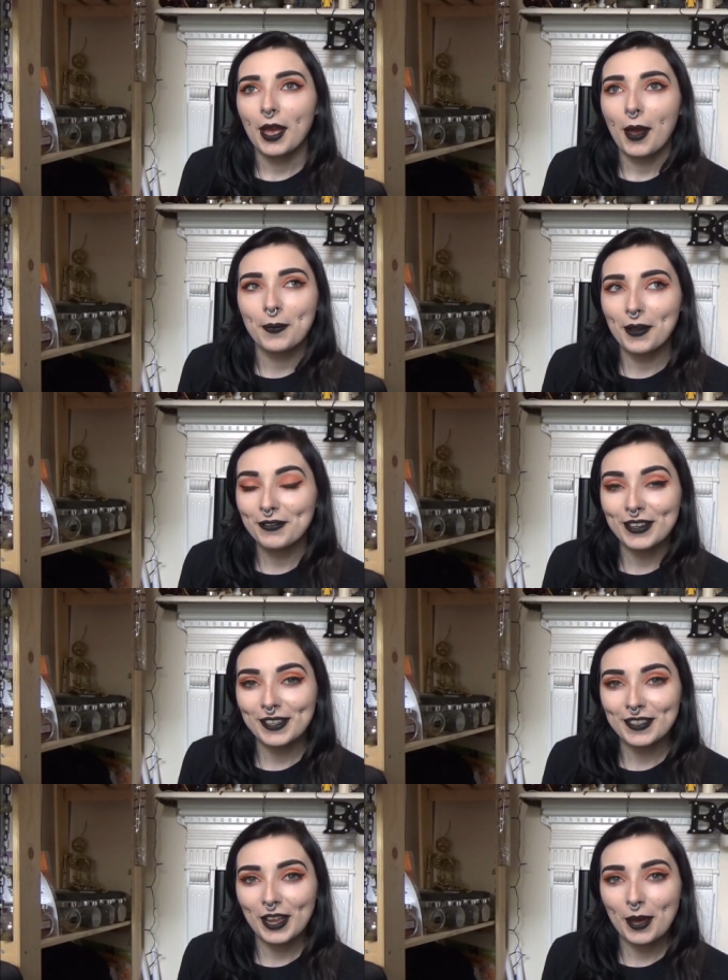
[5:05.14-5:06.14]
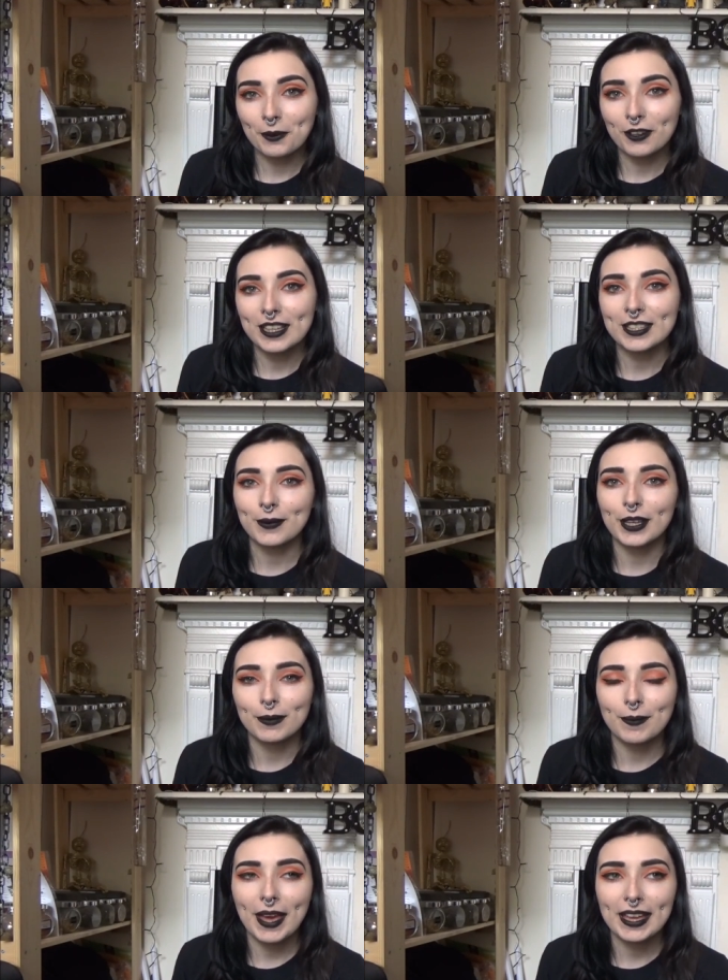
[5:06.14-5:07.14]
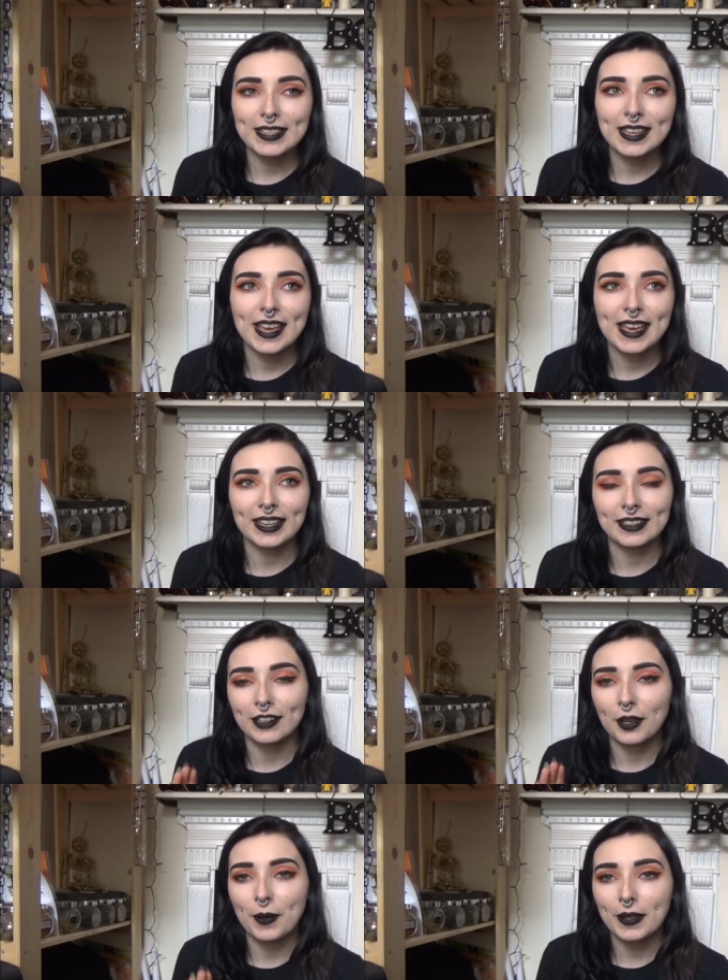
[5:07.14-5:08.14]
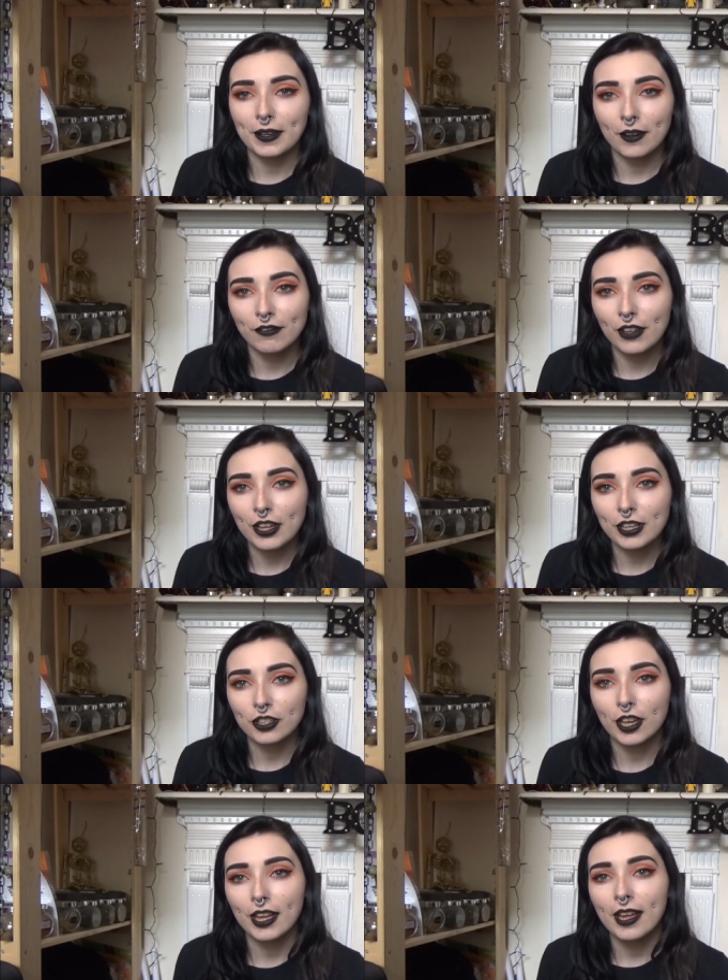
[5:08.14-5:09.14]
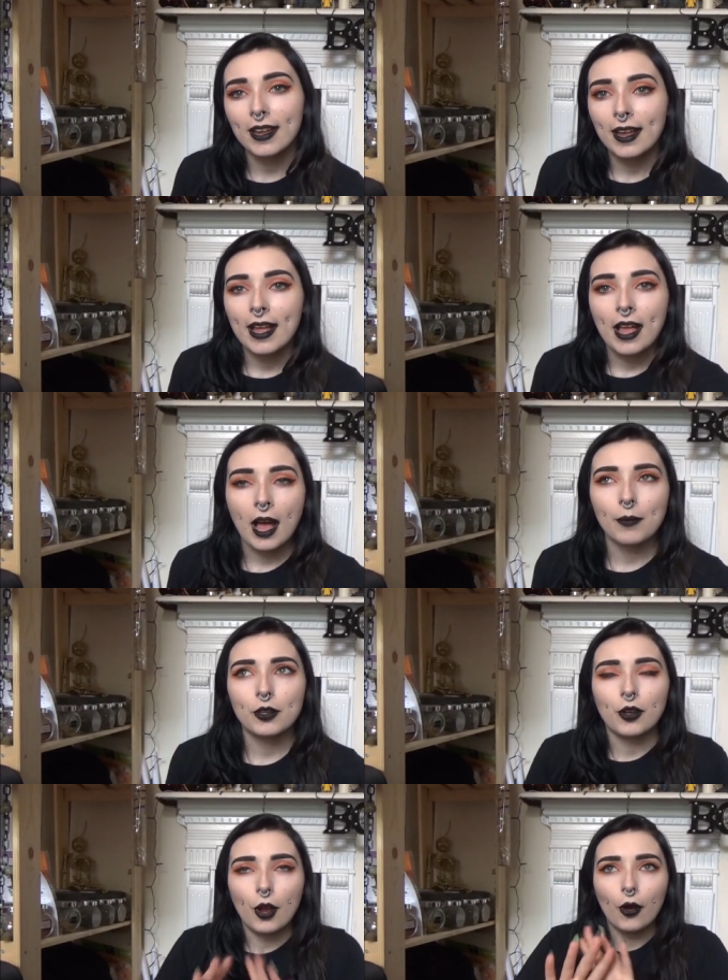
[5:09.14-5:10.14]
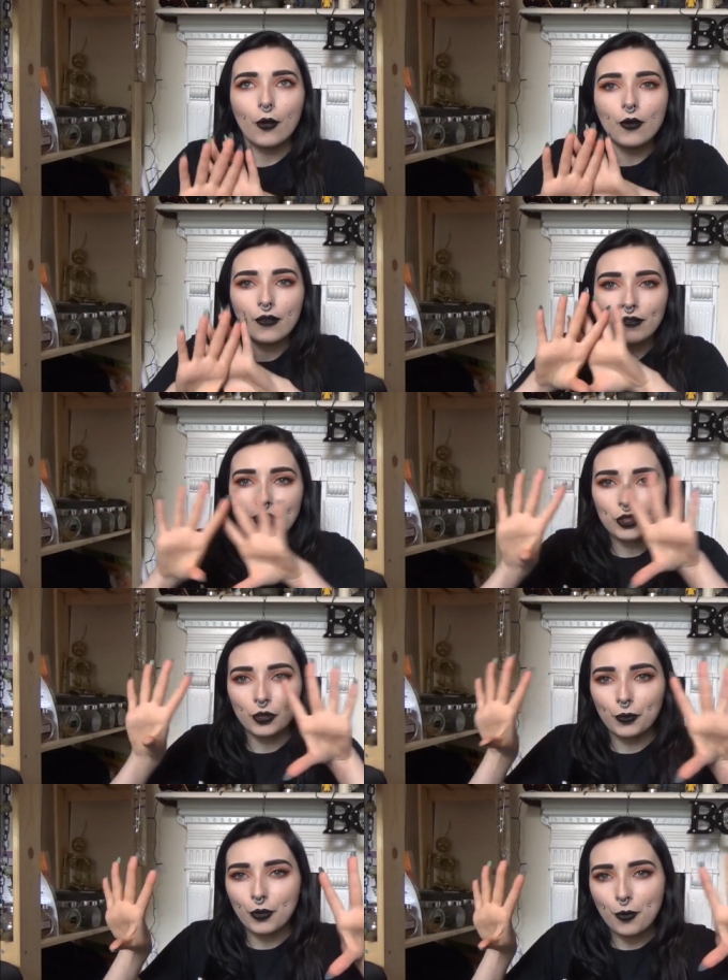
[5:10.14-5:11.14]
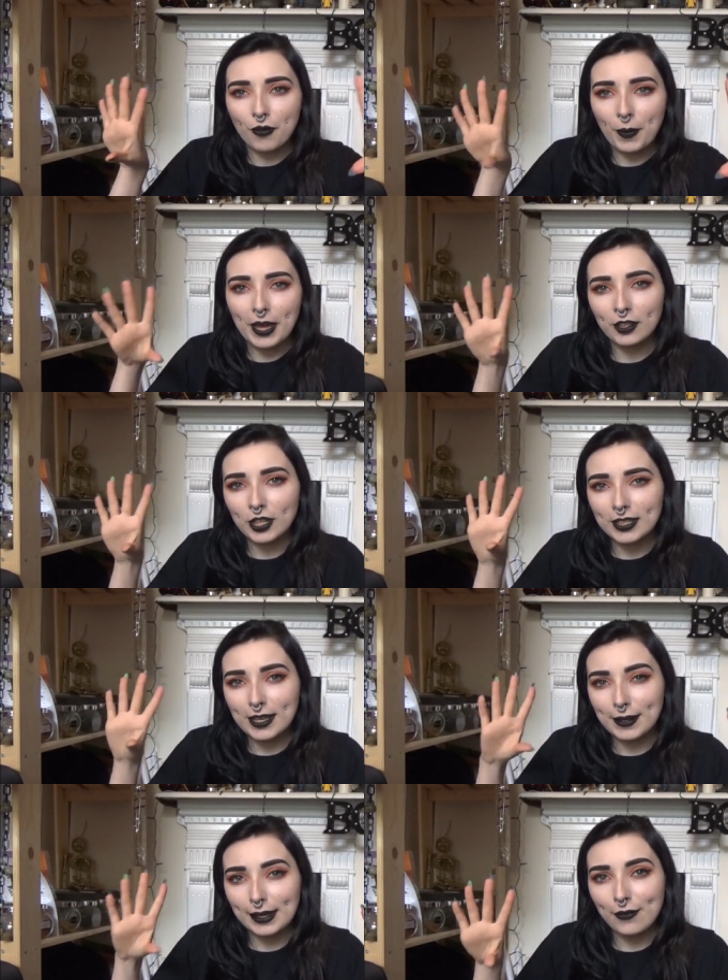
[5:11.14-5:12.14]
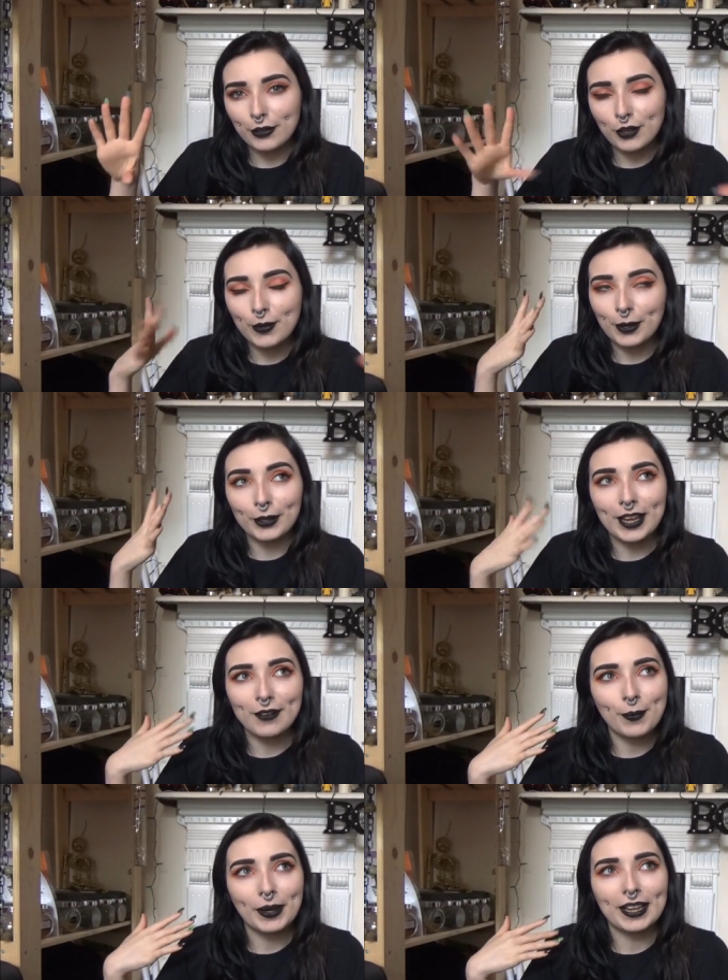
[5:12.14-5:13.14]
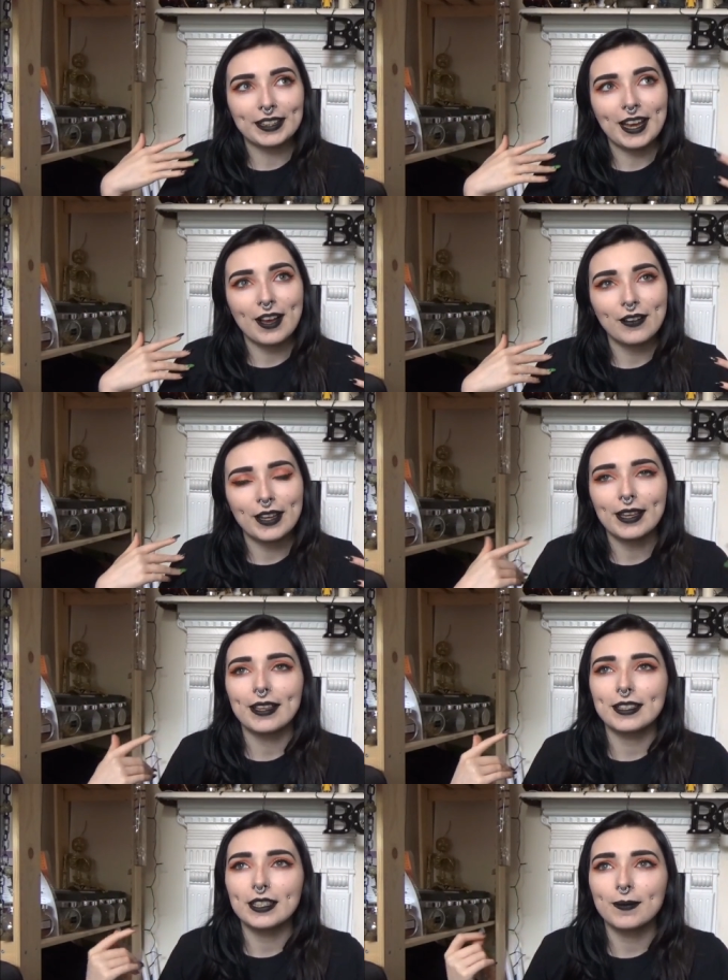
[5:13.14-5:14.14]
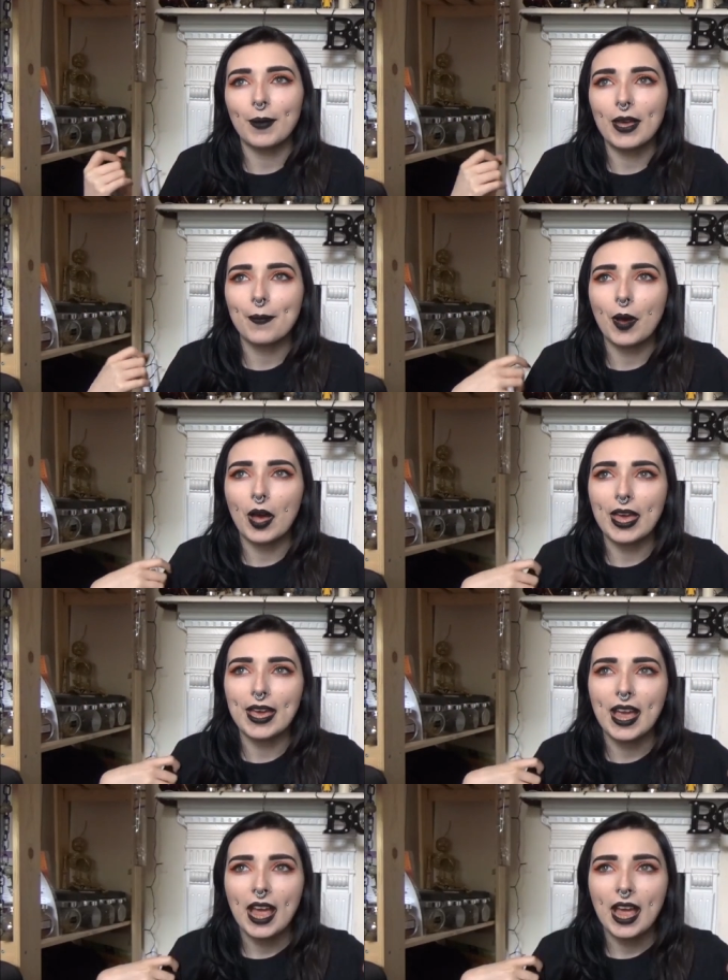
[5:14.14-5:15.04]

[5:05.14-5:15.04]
I'm not feeling the lime green, so we're going to be painting and, you know, putting in our furniture. I'm doing a whole feature wall of pictures in the living room. I already have it planned out. It's inspired by